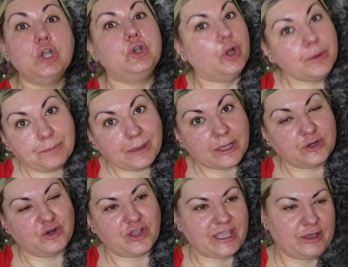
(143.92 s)
nope,
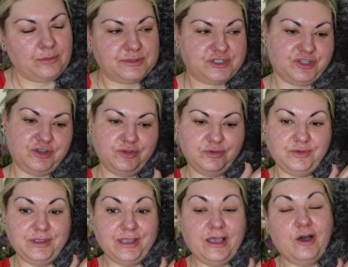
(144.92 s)
no help. So
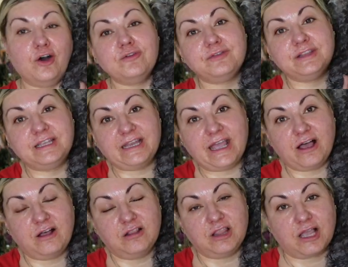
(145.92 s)
hopefully
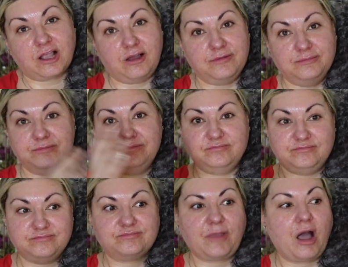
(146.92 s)
now, like
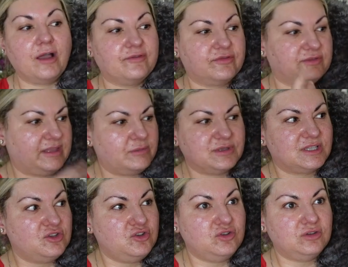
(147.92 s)
there was
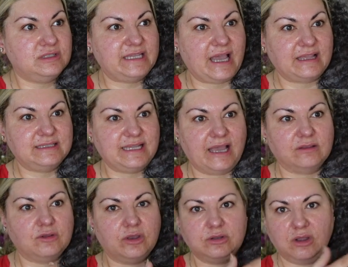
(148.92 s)
a new
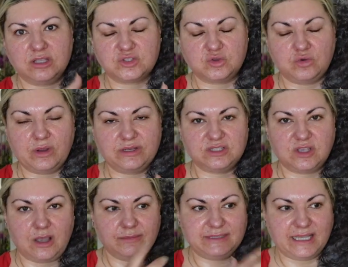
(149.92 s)
download I saw, and
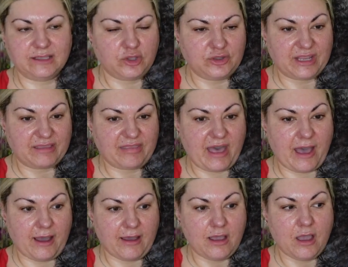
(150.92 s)
so I'm downloading
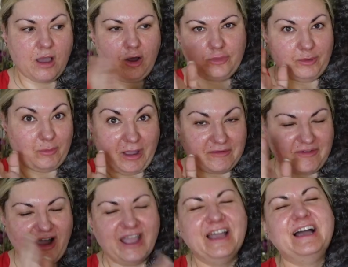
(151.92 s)
that on the
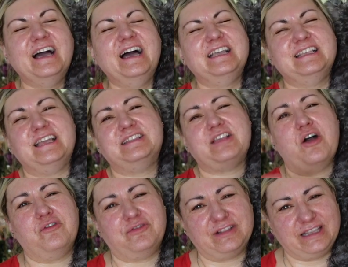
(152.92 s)
Wi-Fi. And
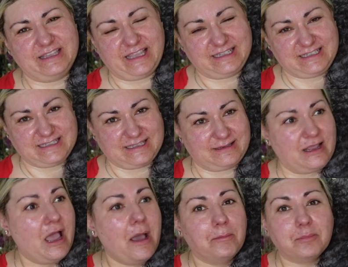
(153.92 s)
hopefully that doesn't
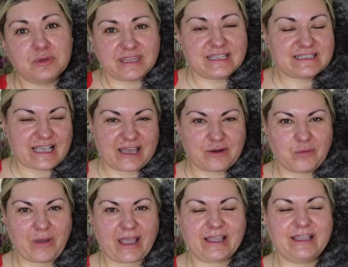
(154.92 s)
put things out of
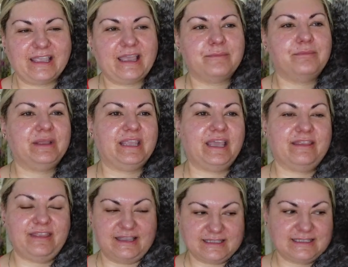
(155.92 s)
whack again. But yeah,
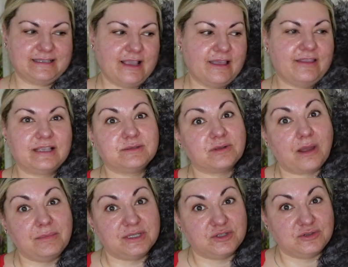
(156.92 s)
that's what
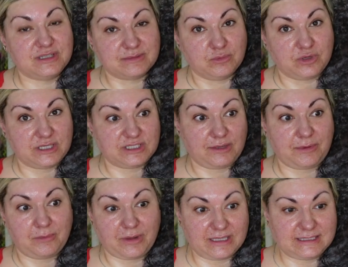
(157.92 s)
I've been doing this morning. So I've
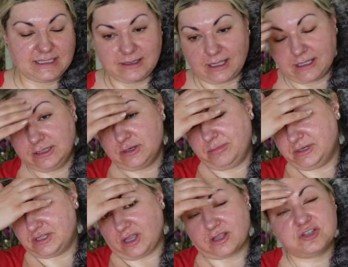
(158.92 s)
been wasting like a little bit
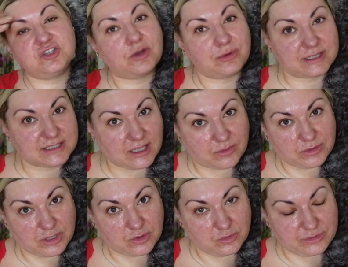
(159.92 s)
of time, because you know what it's like
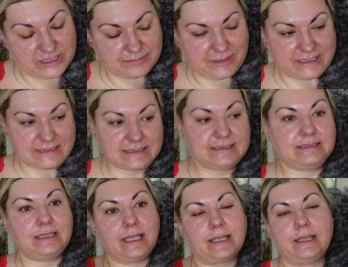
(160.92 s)
when you call these
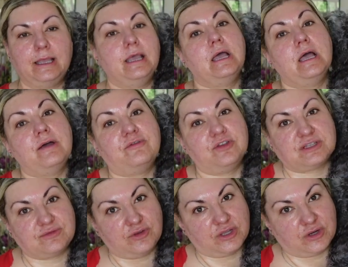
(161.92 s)
places, like
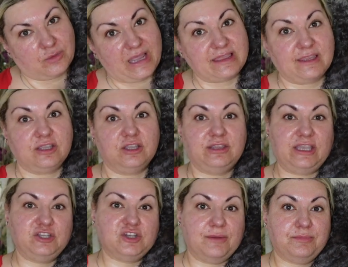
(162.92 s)
first of all, you gotta wait, then
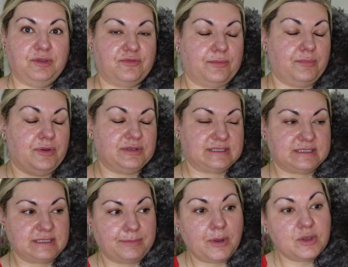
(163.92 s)
they jump you from person
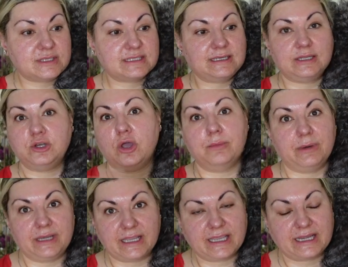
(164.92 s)
to person and
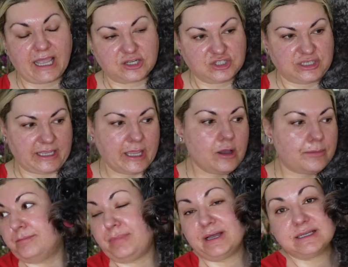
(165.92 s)
nobody can actually
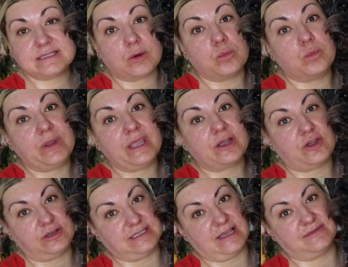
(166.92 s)
help. But we are
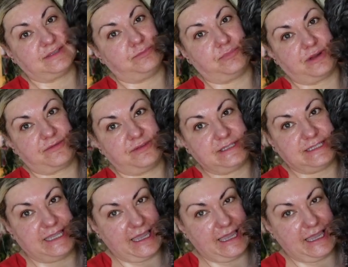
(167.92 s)
going to have some breakfast.